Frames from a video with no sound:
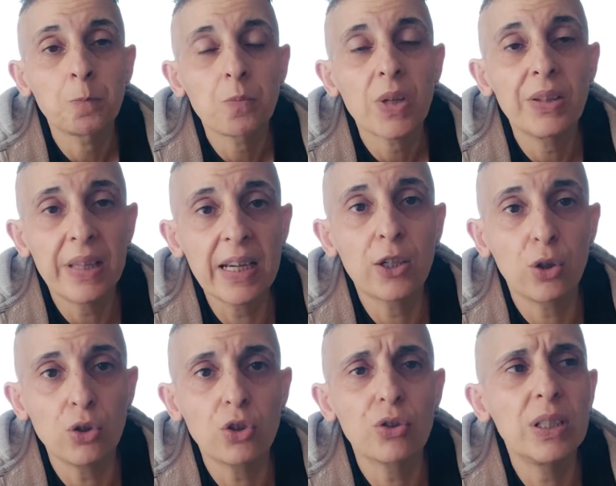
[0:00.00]
their
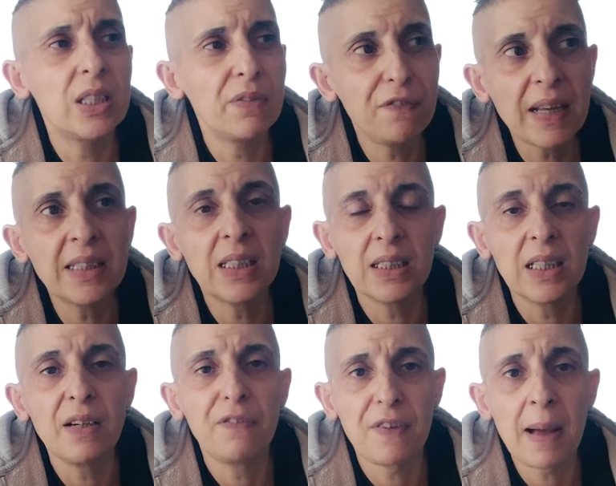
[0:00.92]
country and defending
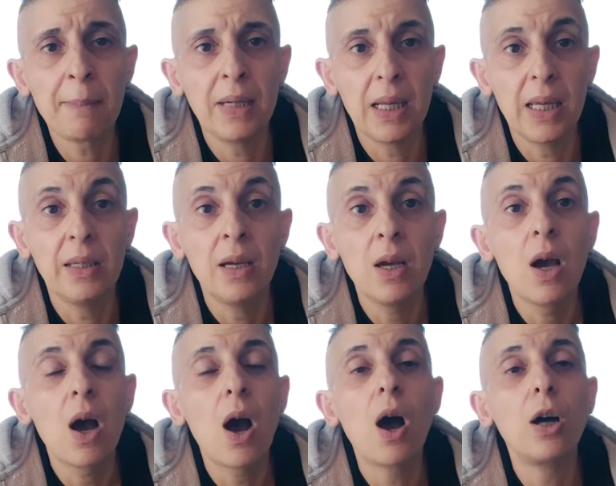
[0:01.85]
their family
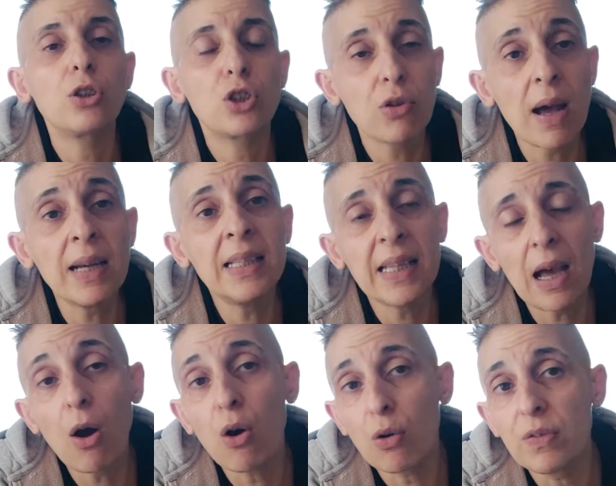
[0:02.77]
are trying to get
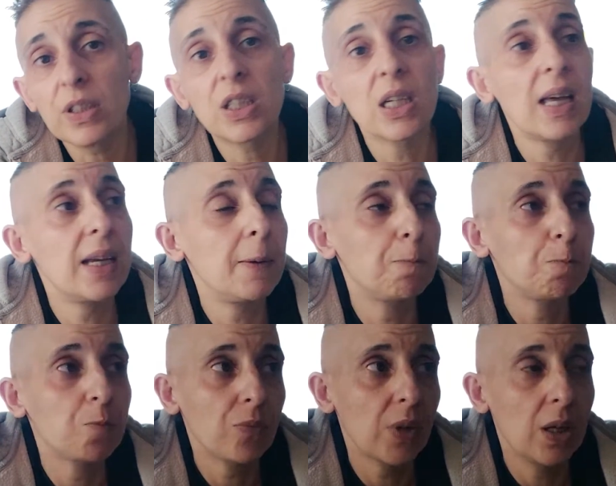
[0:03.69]
over to like
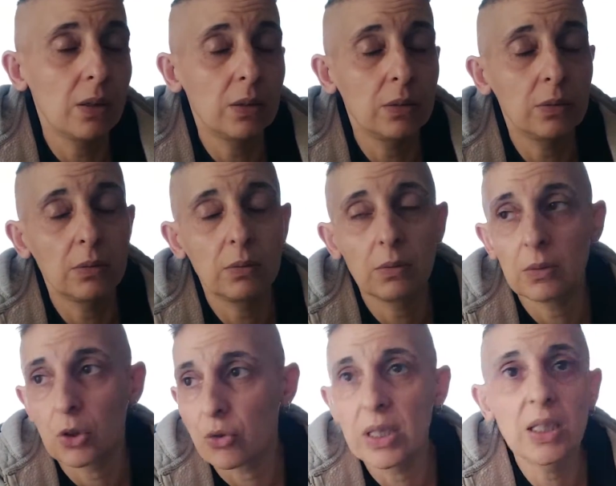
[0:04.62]

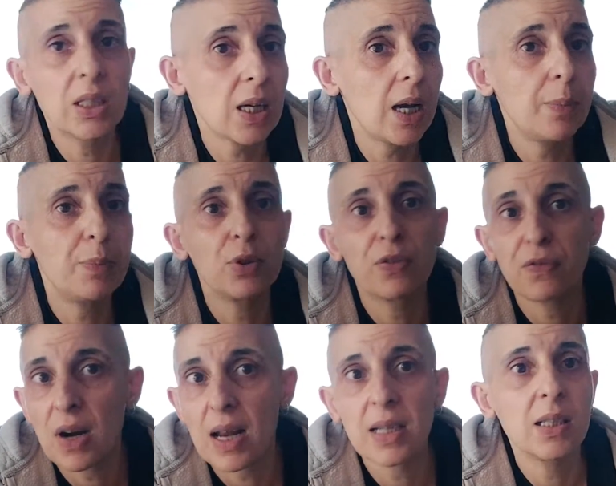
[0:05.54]
Greece, Cyprus,
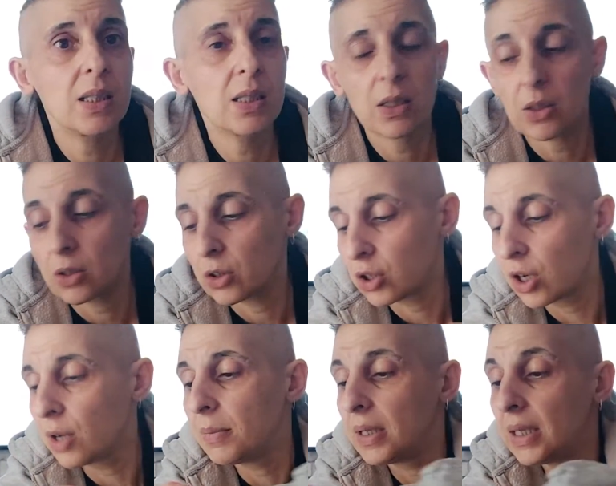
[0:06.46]
France,
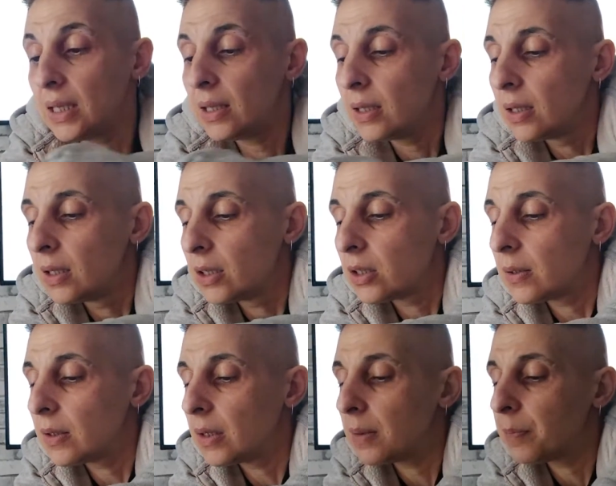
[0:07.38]
Germany,
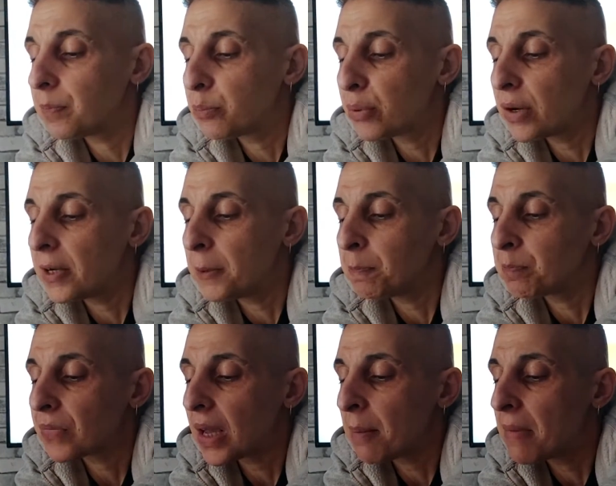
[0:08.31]
Britain,
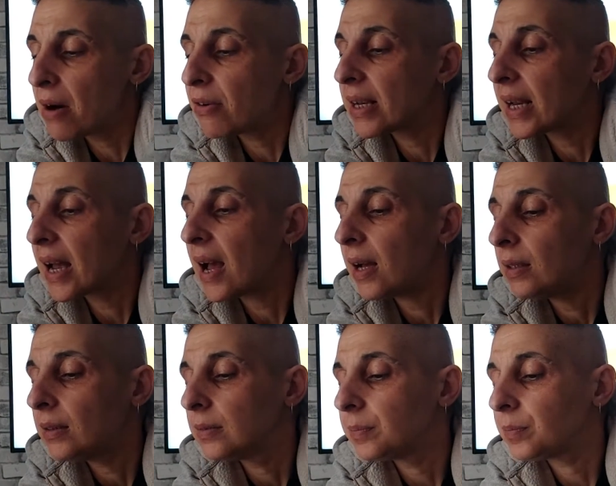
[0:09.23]
America,
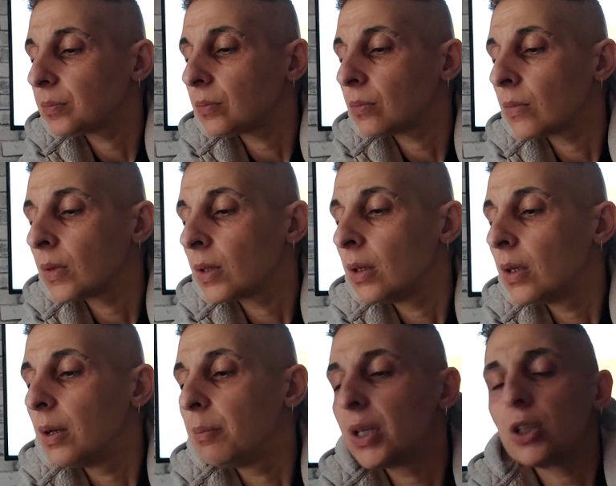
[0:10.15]

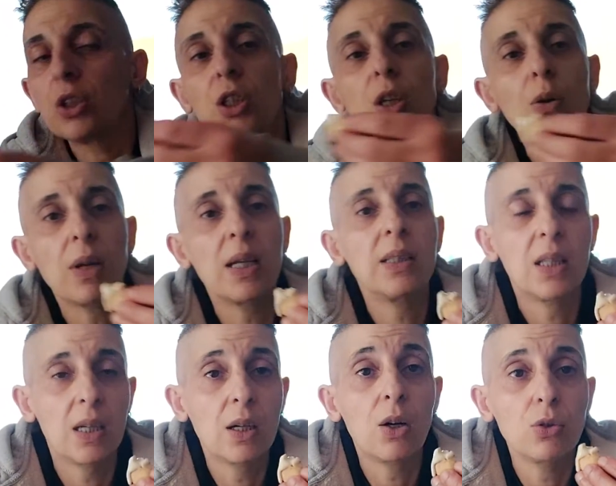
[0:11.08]
because they don't like their
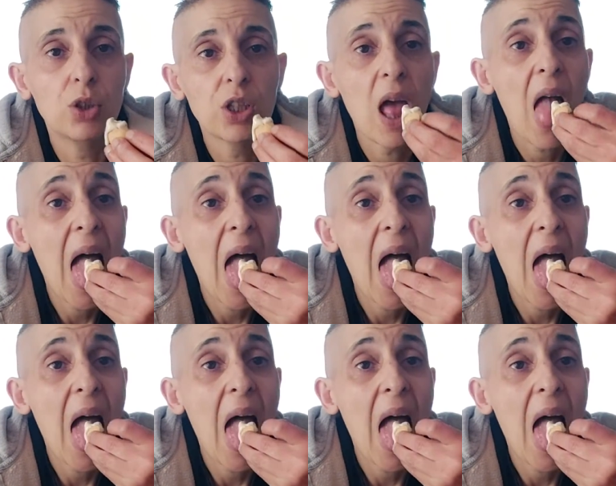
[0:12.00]
culture.